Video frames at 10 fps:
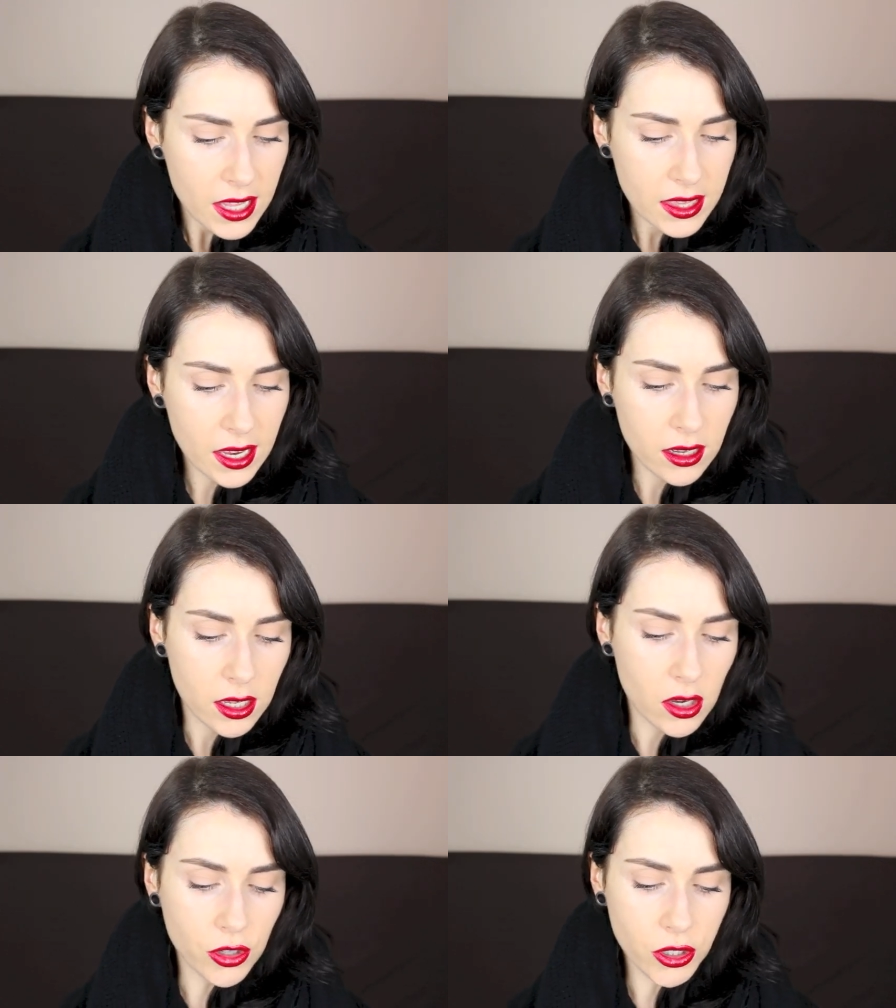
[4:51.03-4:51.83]
Then
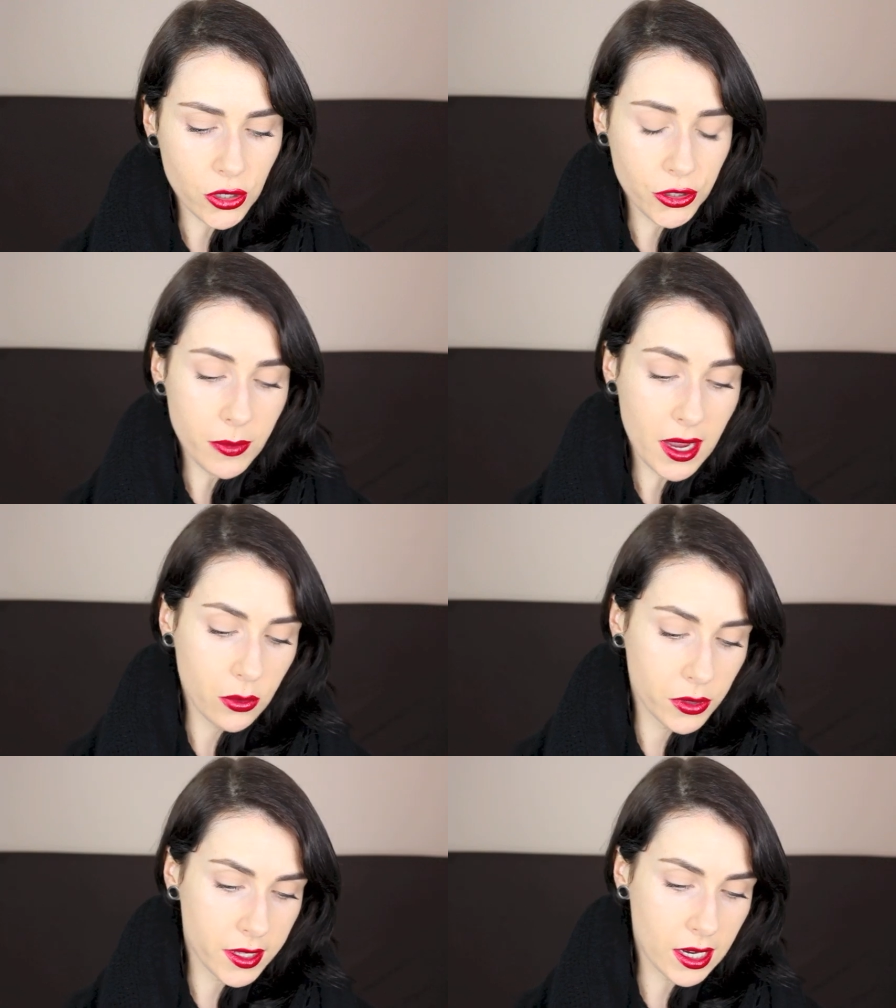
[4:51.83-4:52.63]
the other
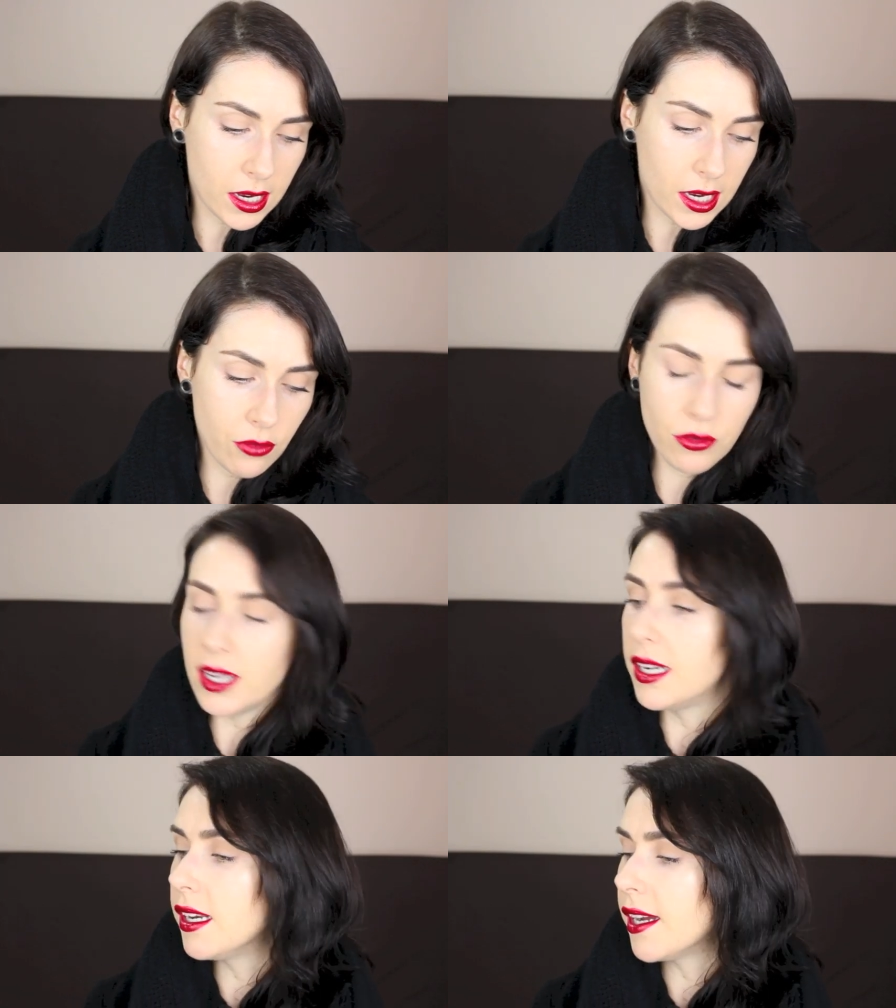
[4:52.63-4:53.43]
MAC one that I
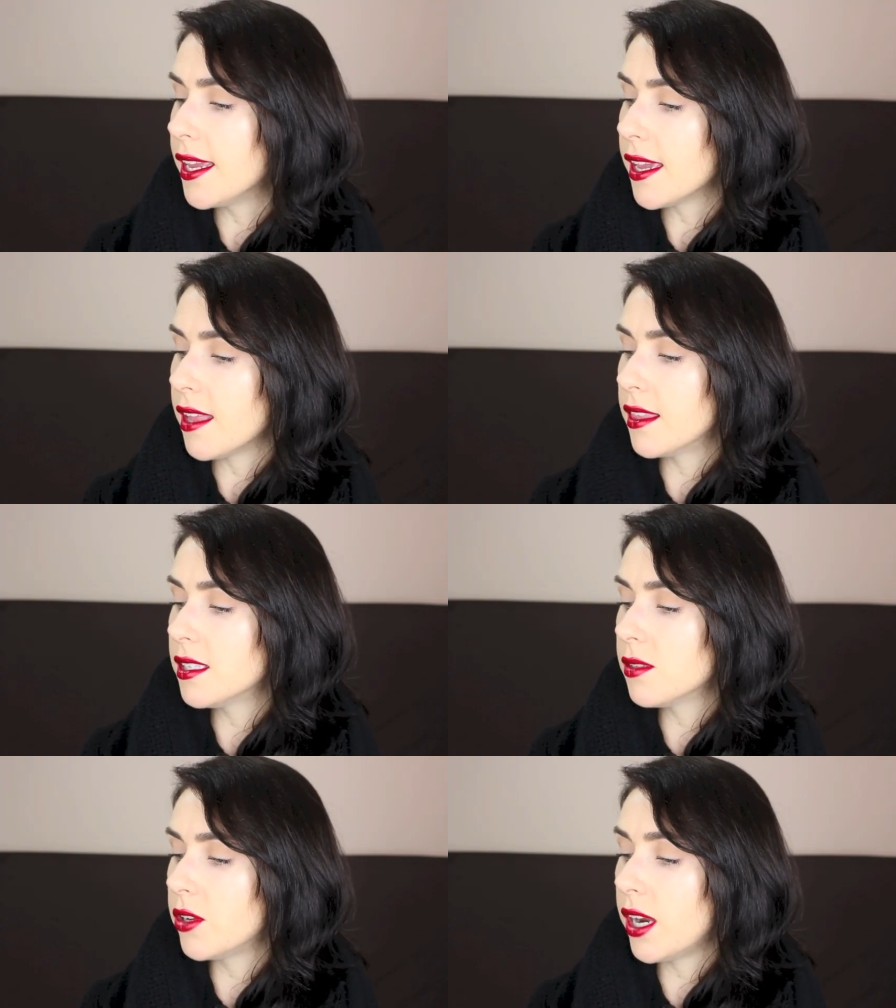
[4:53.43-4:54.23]
really like, and
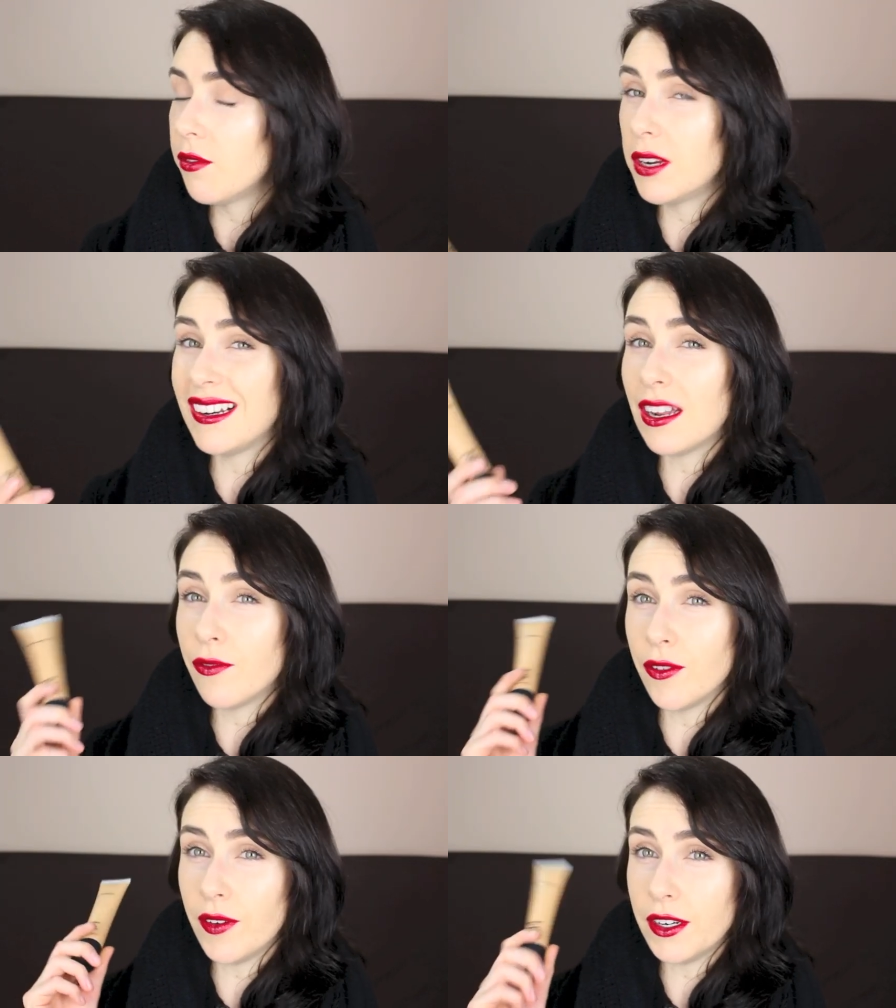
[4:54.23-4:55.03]
this one I really like
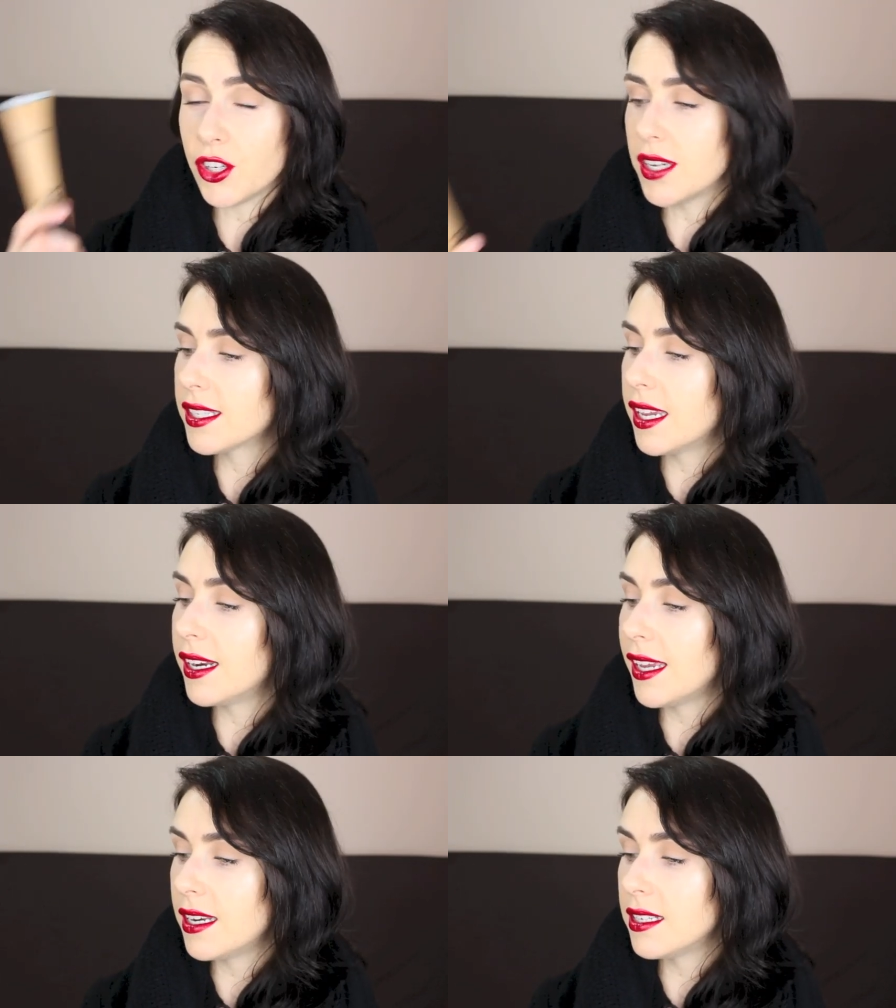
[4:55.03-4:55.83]
for very dry skin,
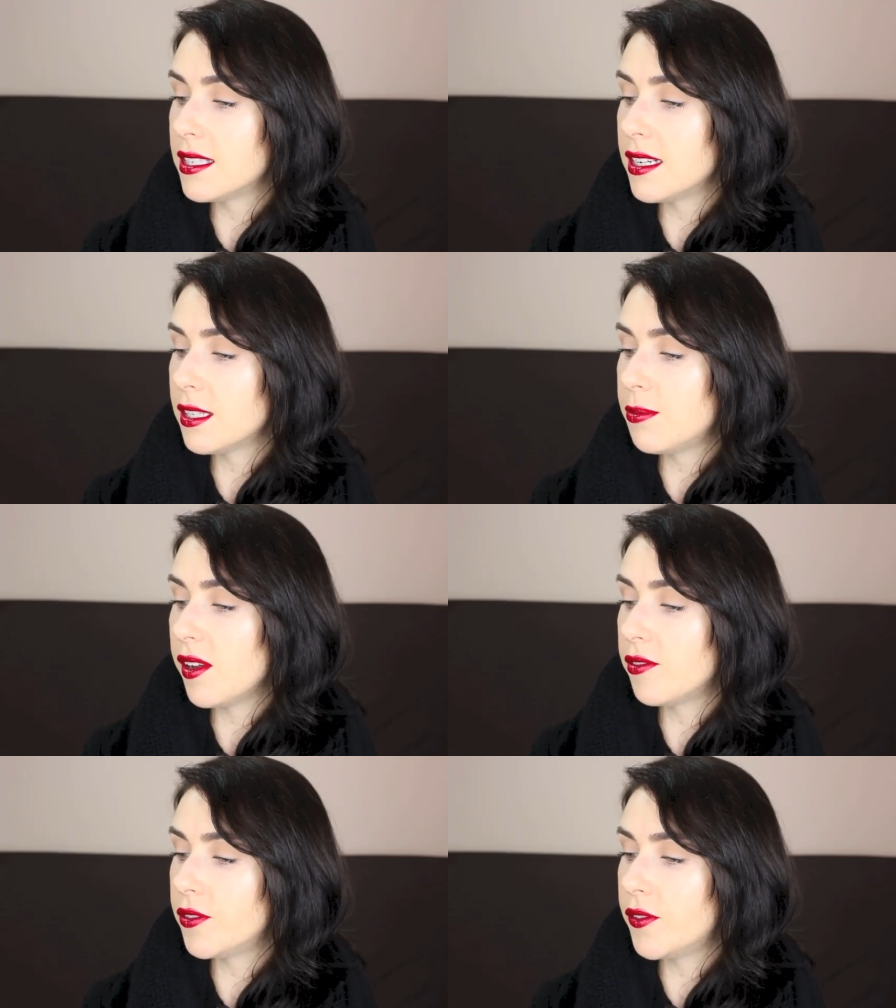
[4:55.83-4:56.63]
again, it's an
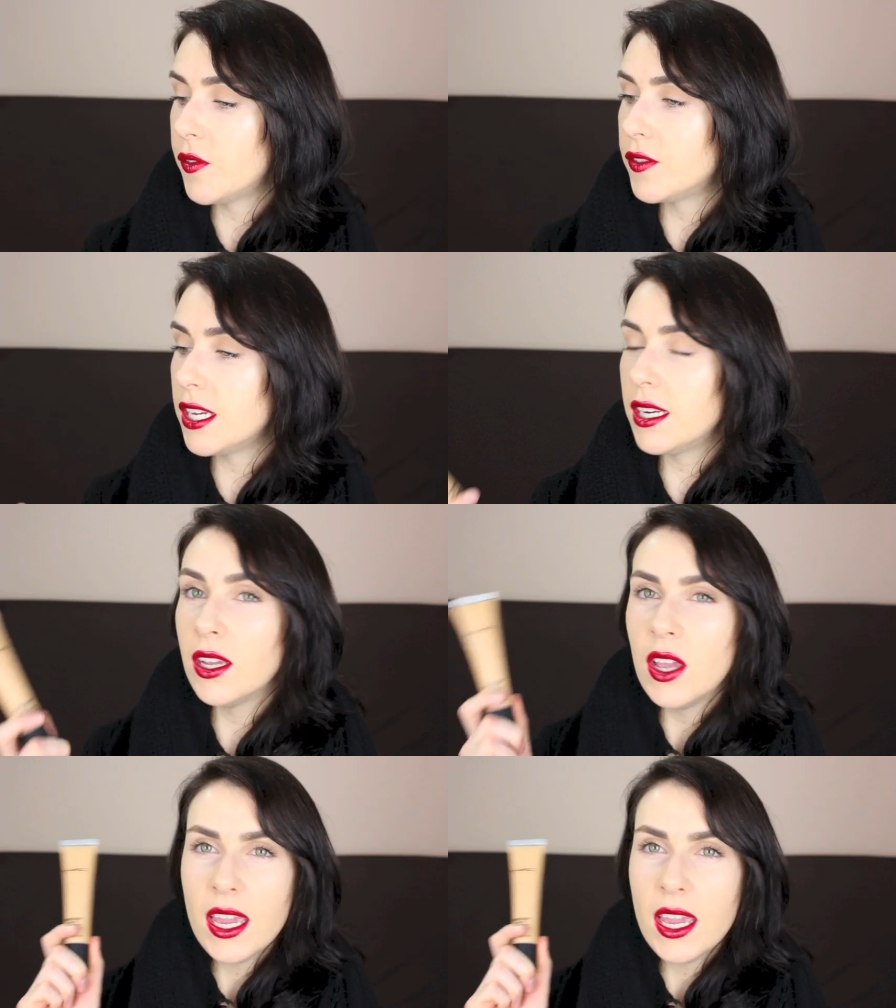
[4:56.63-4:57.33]
SPF of 15.